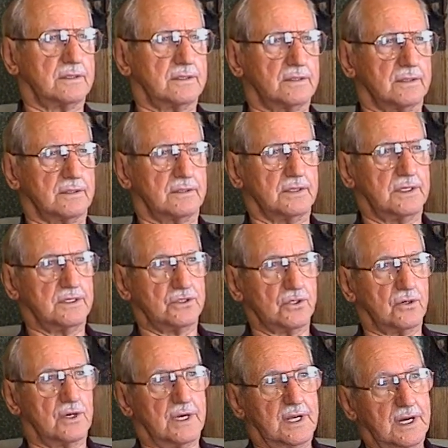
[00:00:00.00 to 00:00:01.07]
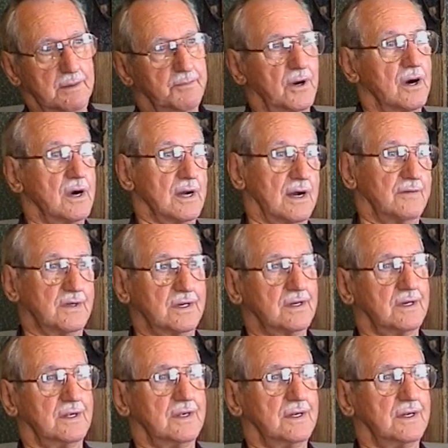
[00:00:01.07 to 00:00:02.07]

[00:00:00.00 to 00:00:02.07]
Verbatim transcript: to enjoy any part of it.